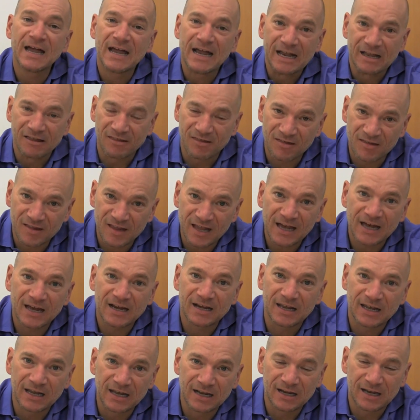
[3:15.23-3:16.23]
Instead,
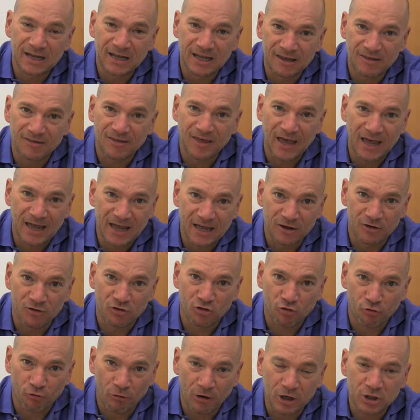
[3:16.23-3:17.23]
it is a
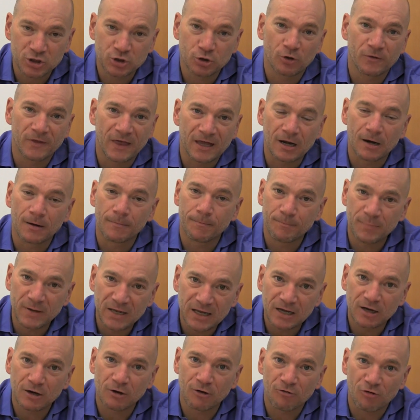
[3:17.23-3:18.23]
structure that
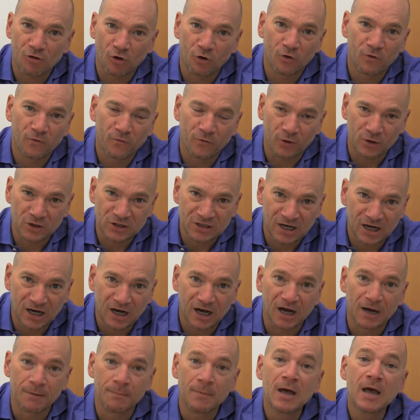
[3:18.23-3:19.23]
appears over
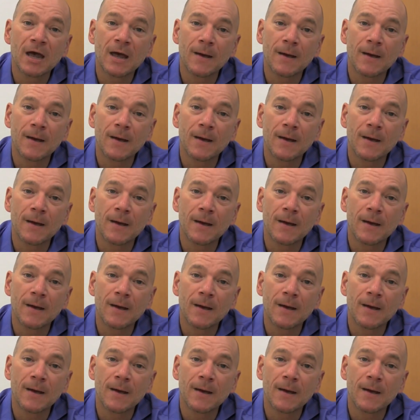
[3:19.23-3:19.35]
time